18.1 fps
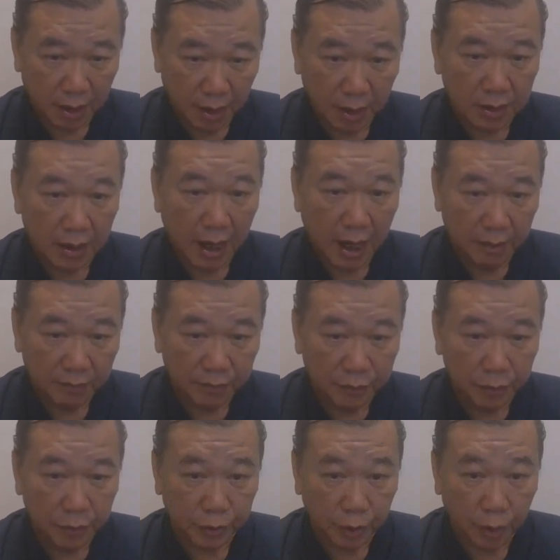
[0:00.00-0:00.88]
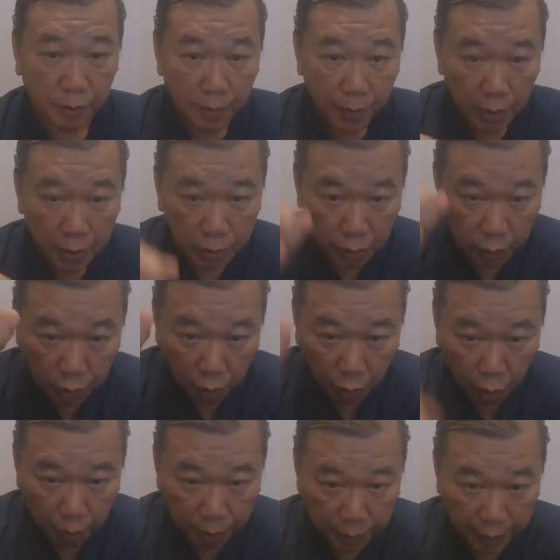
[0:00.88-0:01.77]
harmful. So you
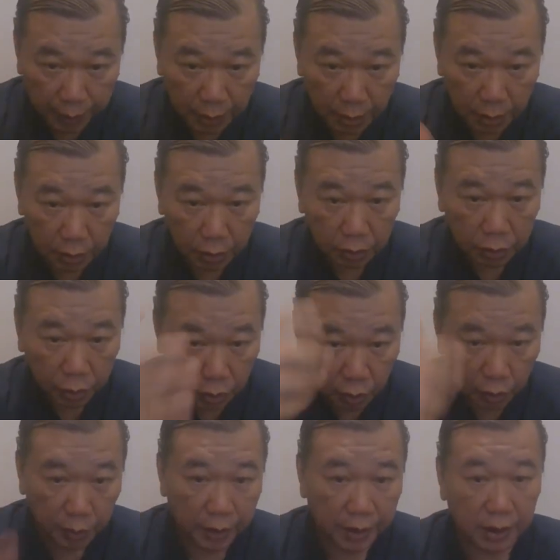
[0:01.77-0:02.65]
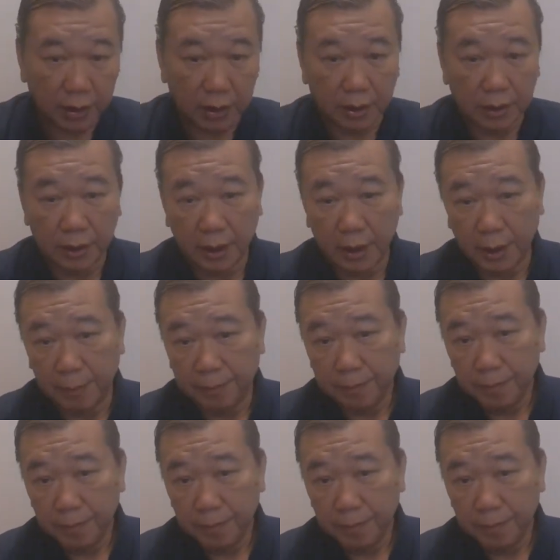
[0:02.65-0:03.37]
operate, you throw away the